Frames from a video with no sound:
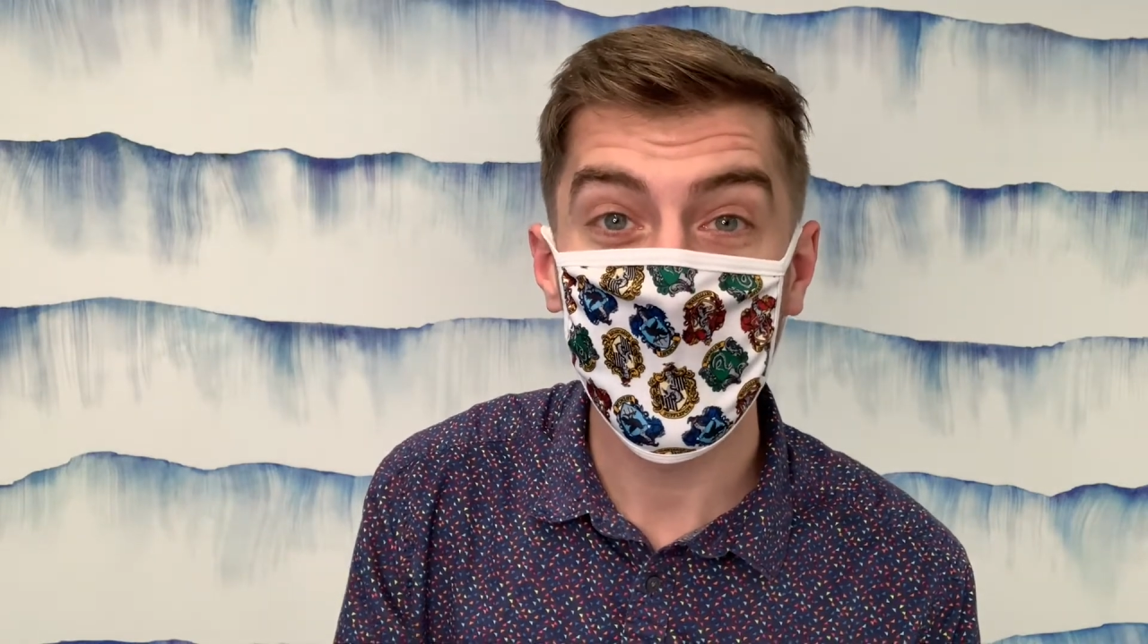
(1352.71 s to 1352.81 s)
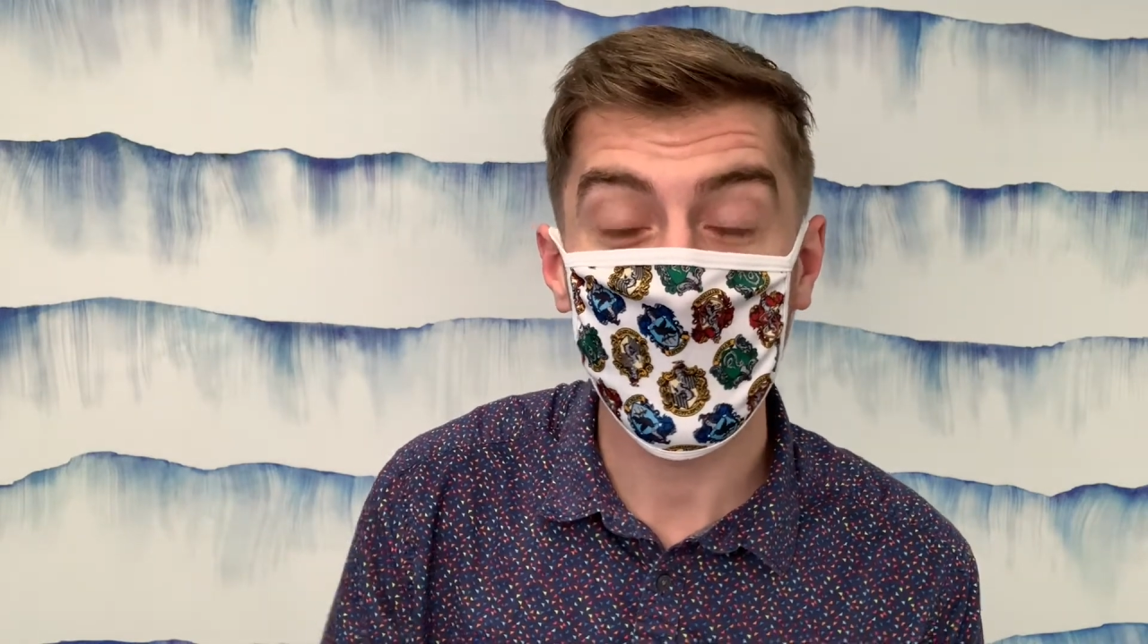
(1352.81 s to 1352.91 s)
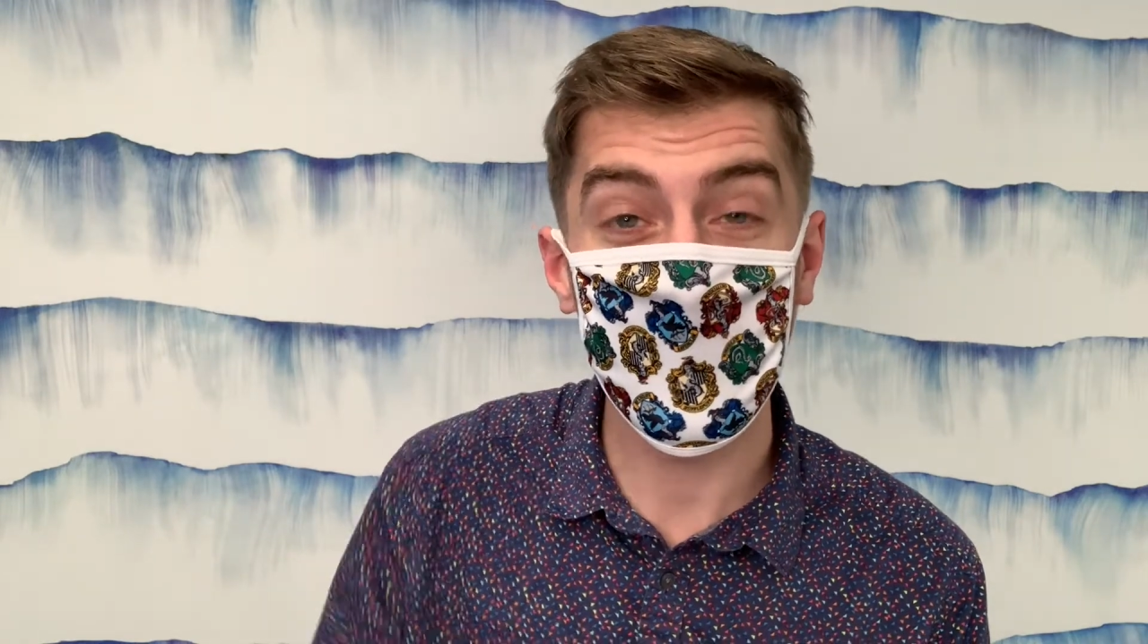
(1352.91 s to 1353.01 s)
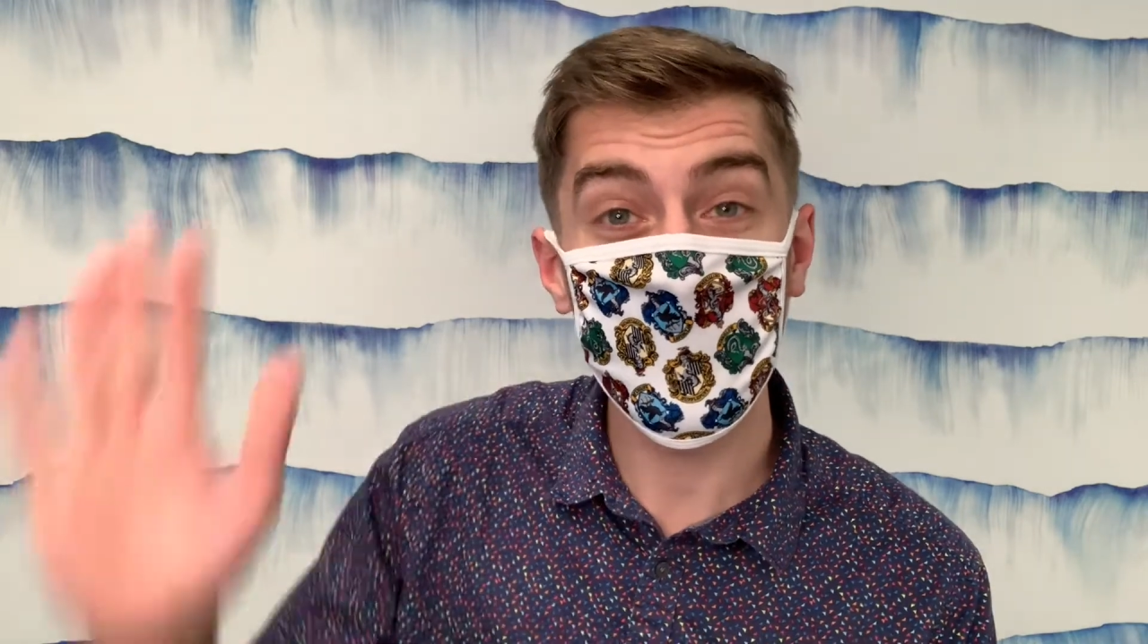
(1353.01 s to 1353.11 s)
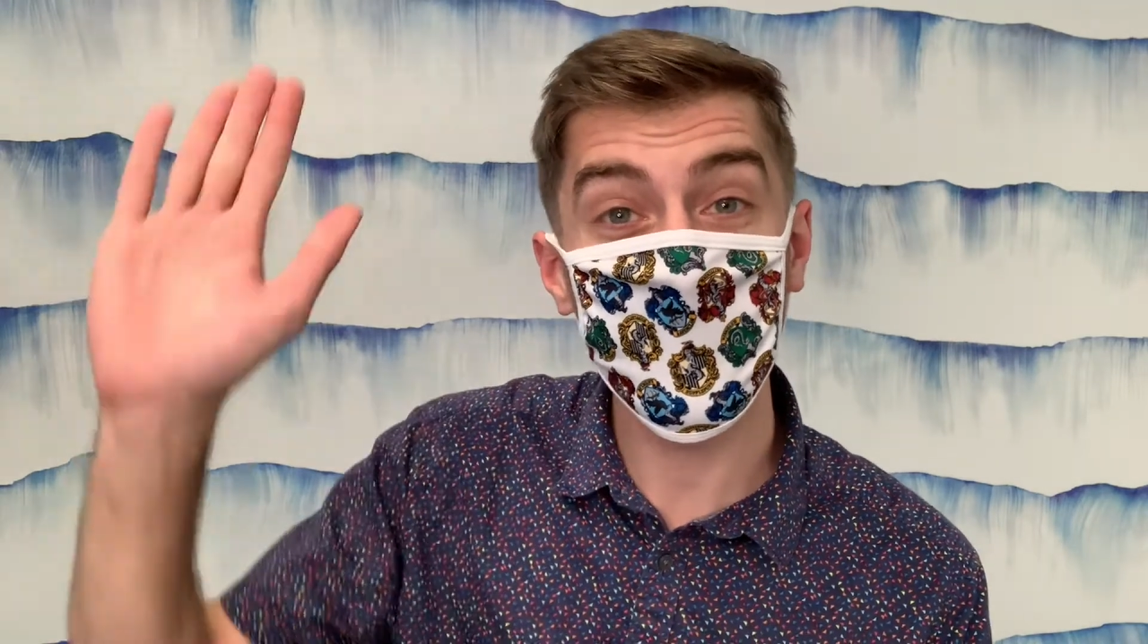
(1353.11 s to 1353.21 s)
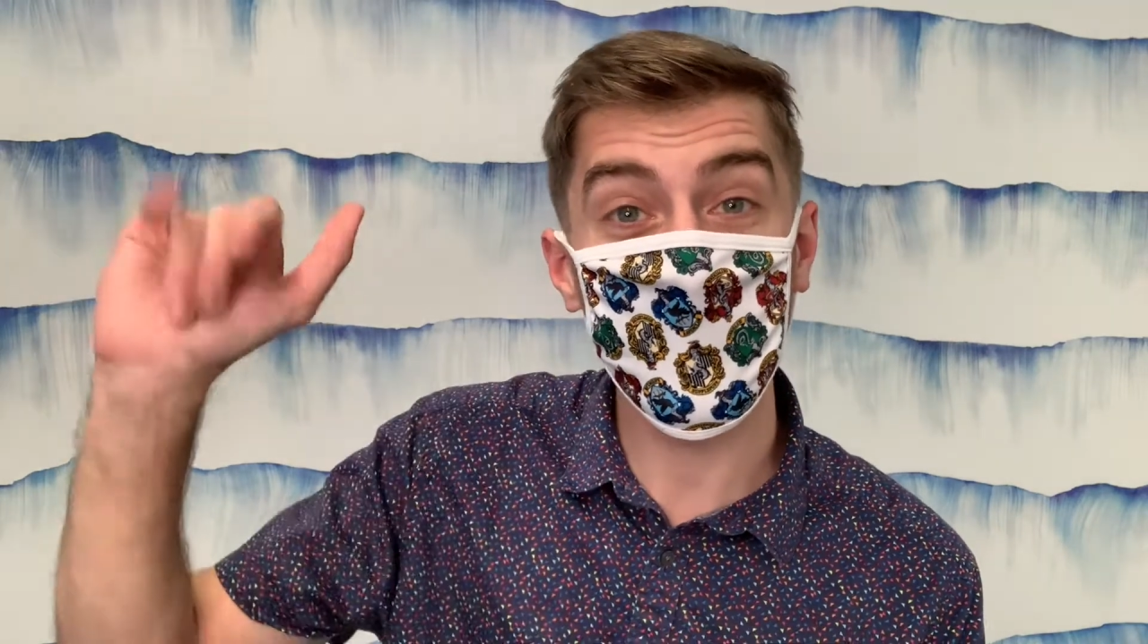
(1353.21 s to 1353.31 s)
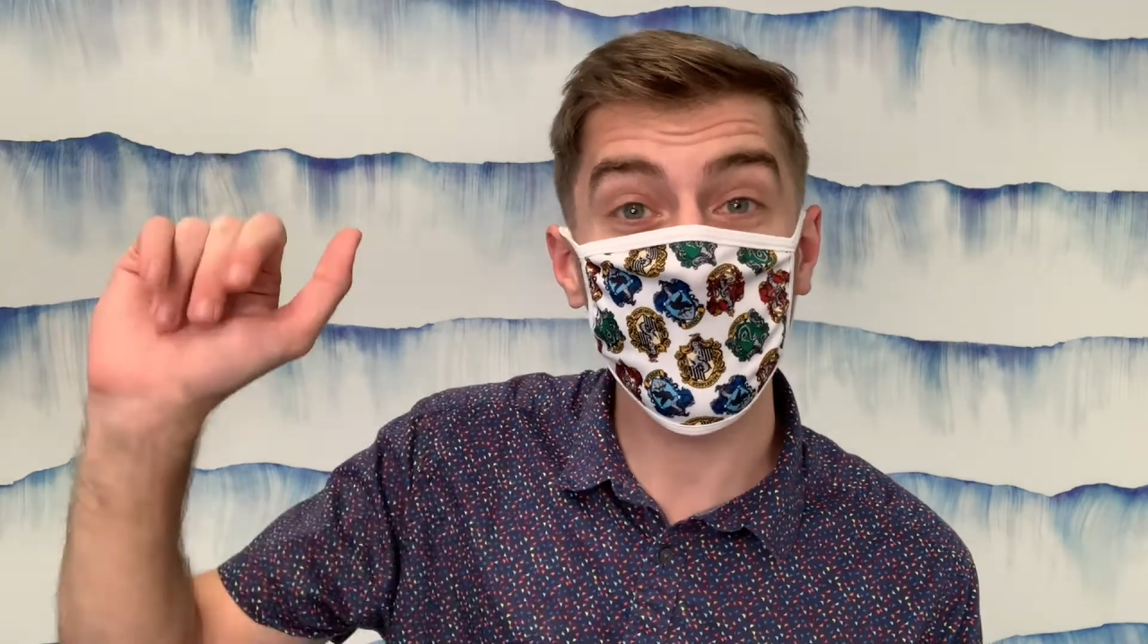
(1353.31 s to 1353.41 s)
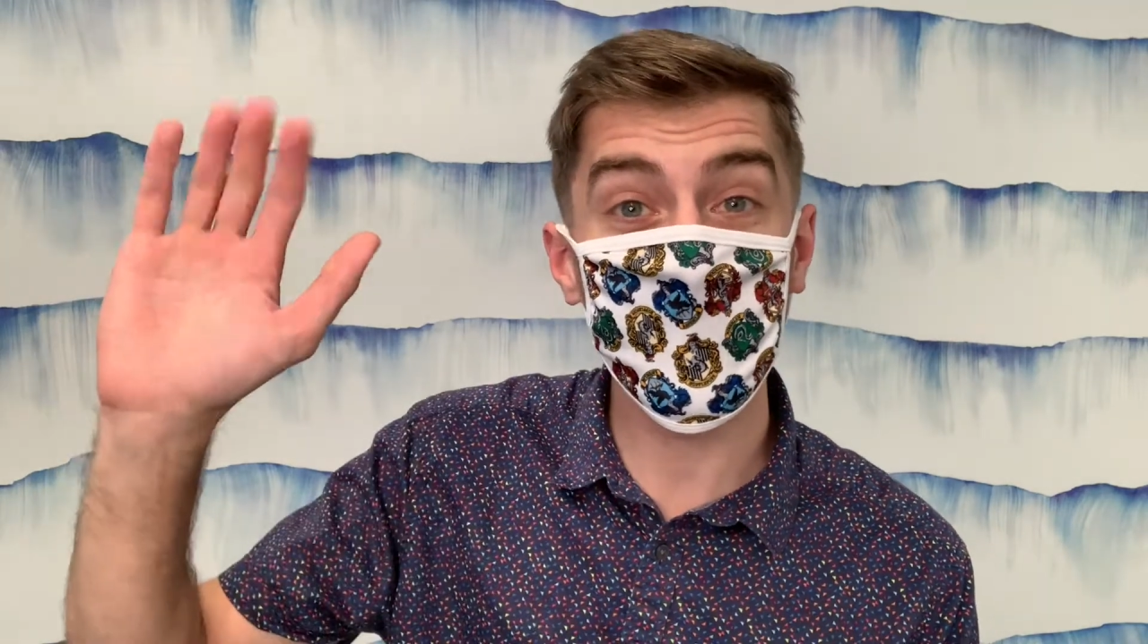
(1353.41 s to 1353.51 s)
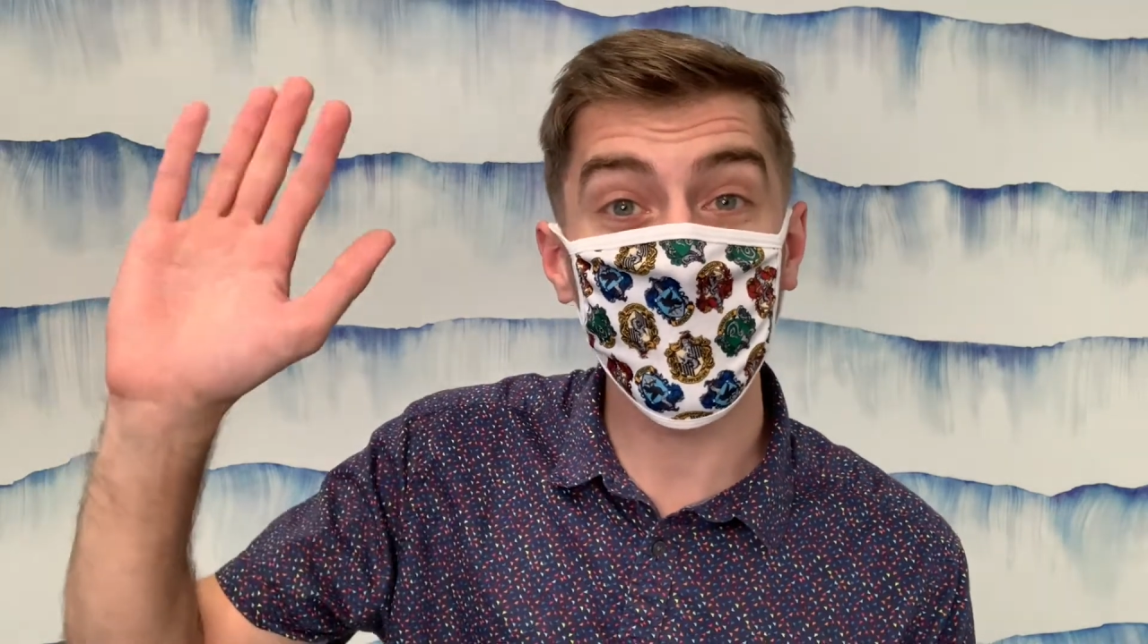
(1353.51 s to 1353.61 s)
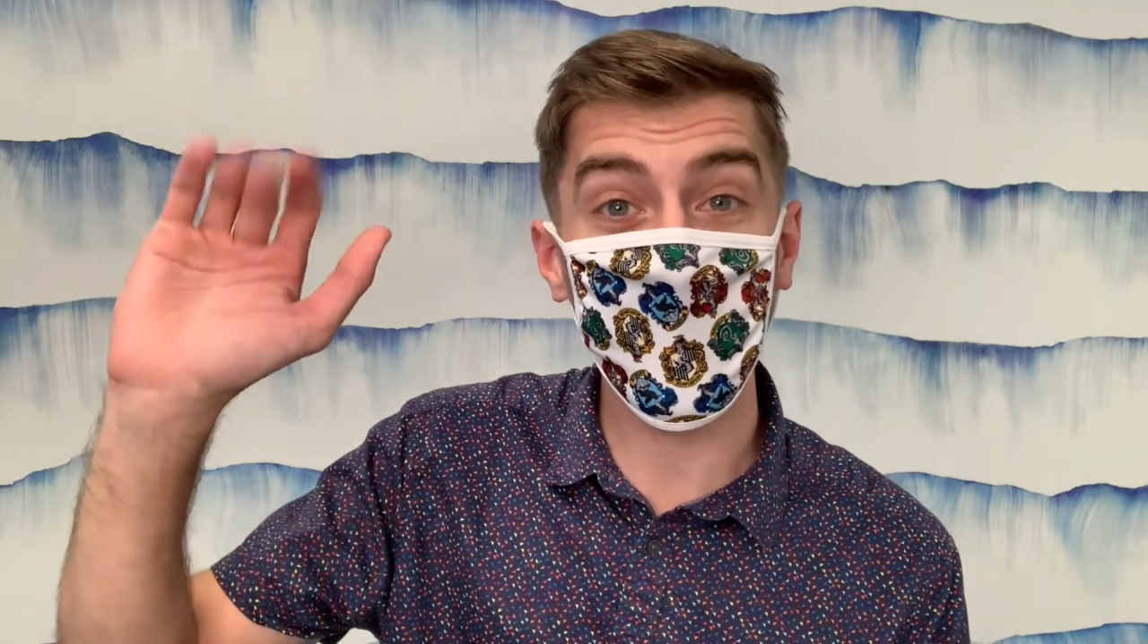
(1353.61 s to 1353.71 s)
Can you wave
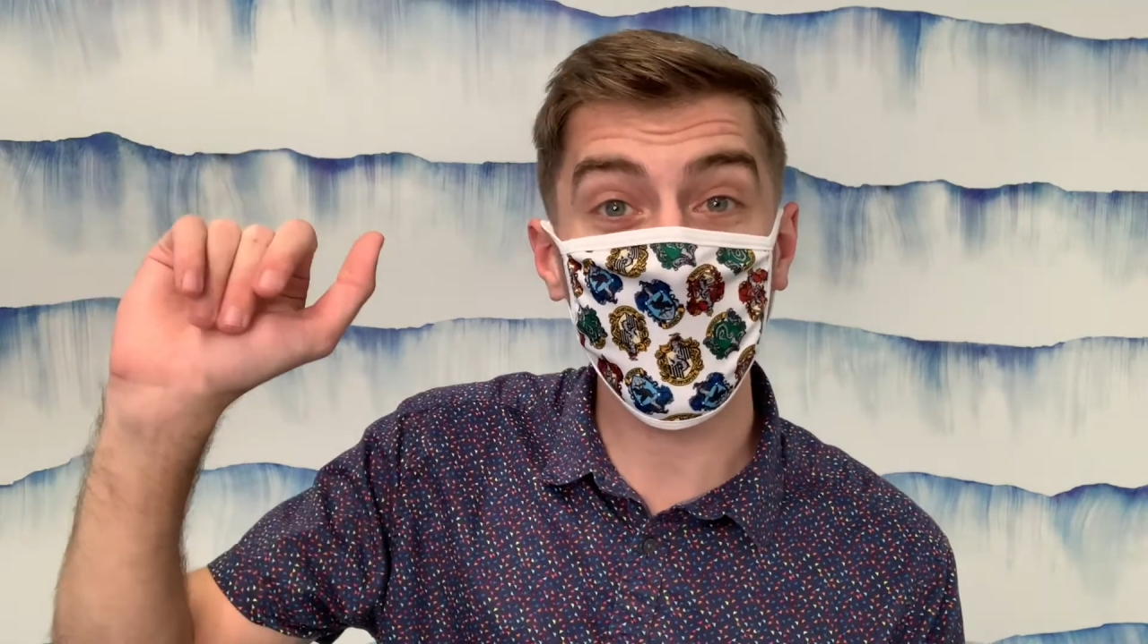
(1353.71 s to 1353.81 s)
goodbye